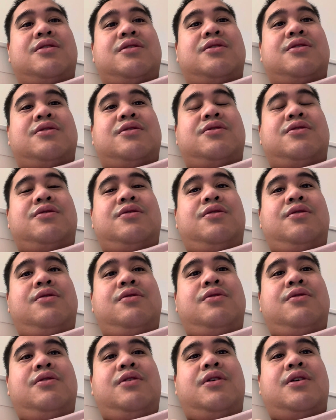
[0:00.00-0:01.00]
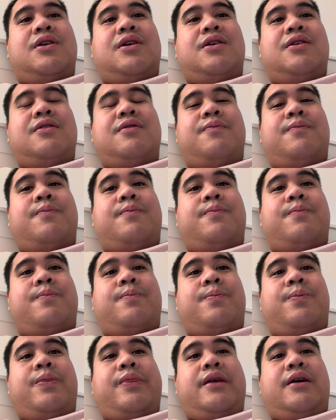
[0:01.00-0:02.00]
So yeah.
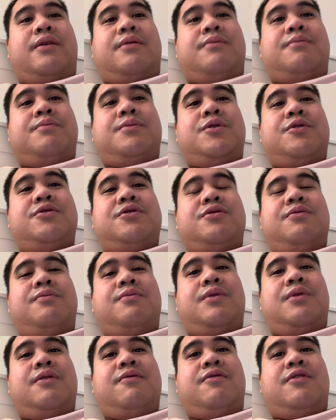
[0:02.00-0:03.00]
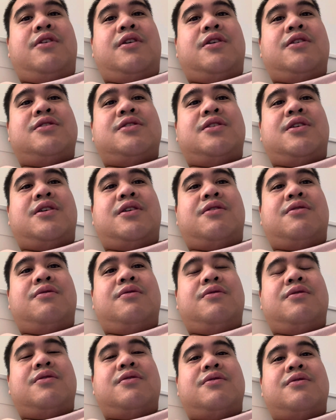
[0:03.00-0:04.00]
Most of my vlogs
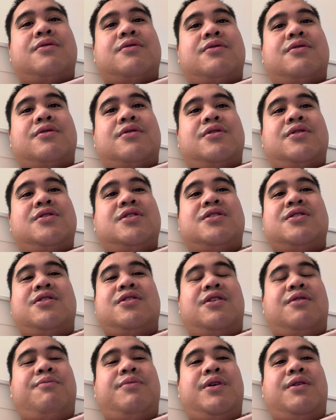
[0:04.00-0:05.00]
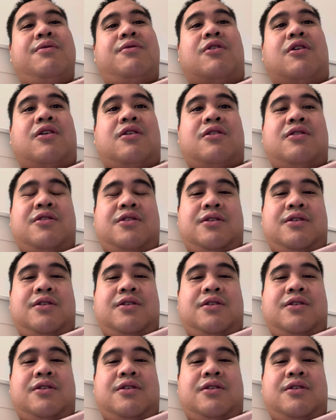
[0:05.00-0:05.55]
now are just gonna be raw.